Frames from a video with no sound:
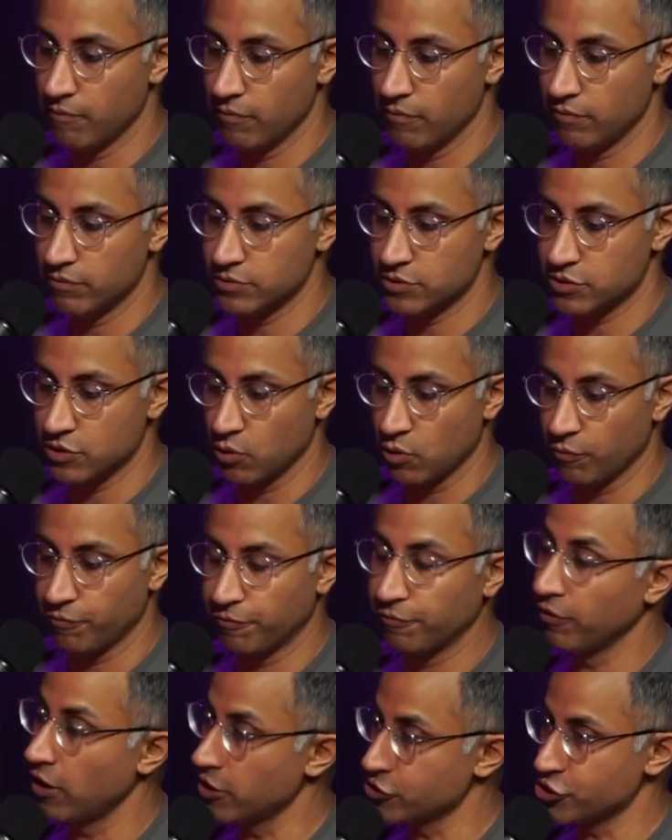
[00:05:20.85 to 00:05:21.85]
so
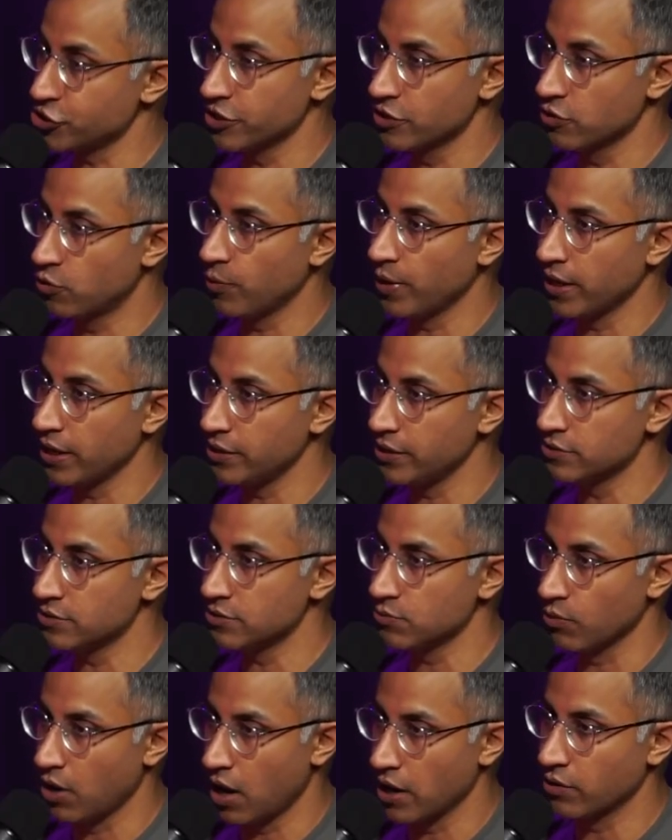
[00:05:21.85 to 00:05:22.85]
Flushing,
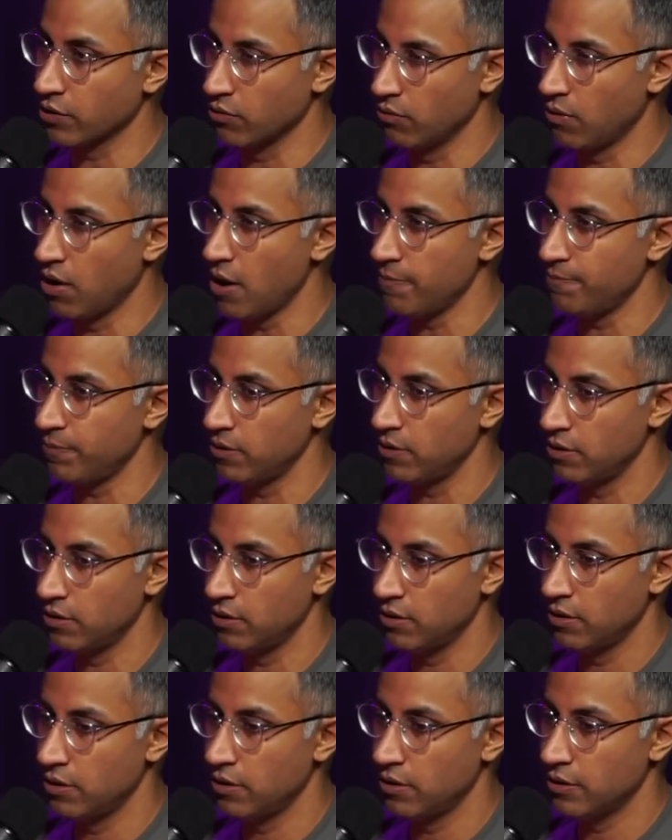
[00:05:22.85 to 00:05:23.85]
Queens, where I grew up.
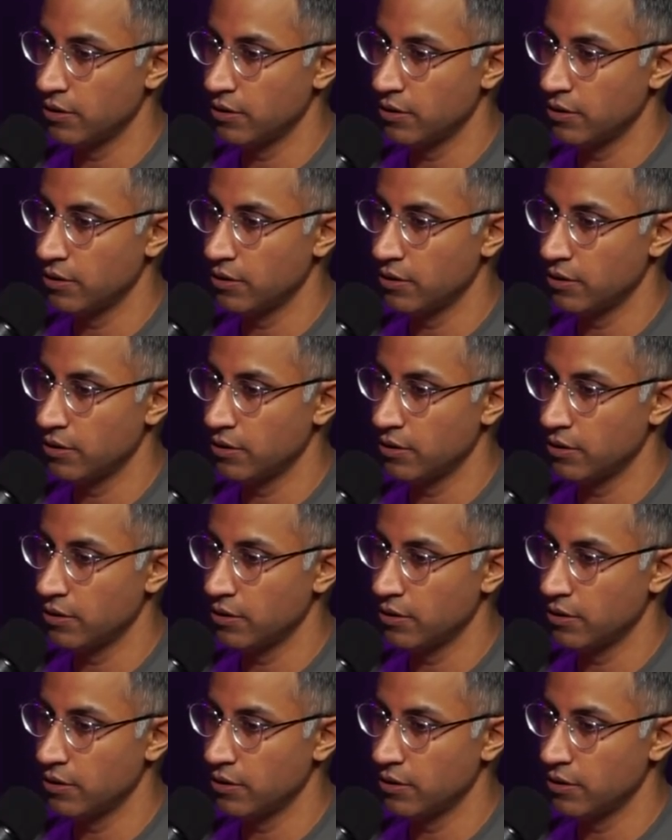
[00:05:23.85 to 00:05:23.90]
Yeah.